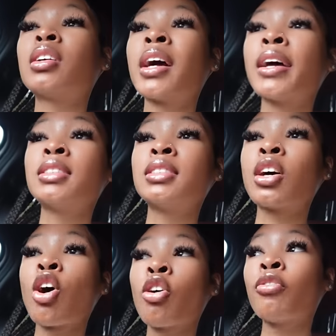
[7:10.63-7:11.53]
class is
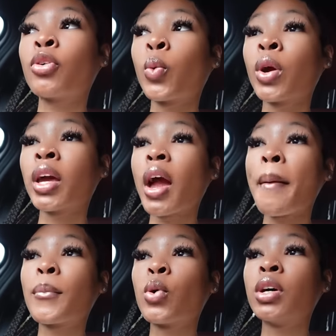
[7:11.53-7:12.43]
over with,
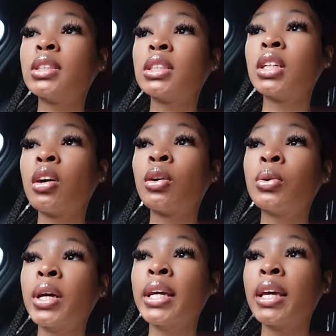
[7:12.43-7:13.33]
I'm going to
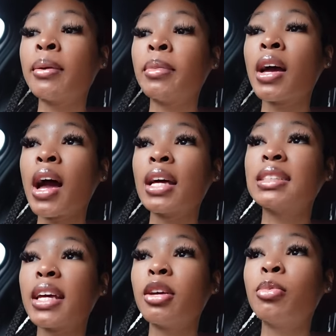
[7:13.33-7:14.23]
go and get me an
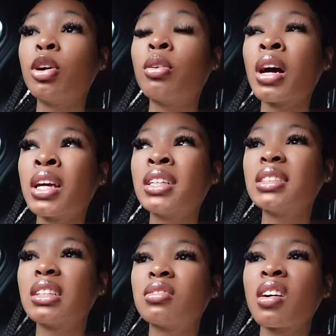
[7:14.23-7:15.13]
acai bowl. I guess
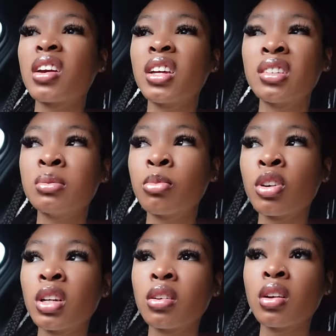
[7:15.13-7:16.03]
that's what I eat this
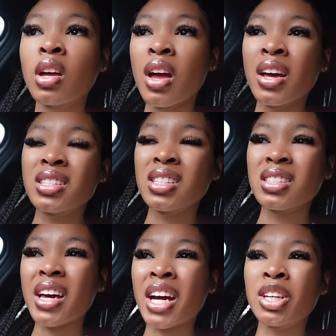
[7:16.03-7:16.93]
morning
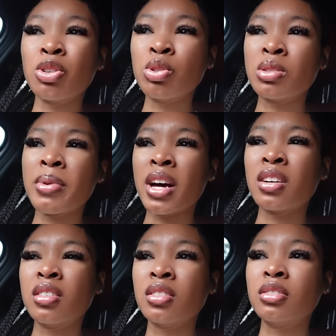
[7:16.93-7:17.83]
since I can use my
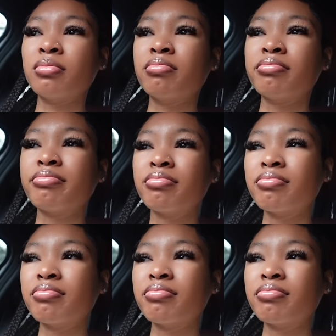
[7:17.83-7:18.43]
um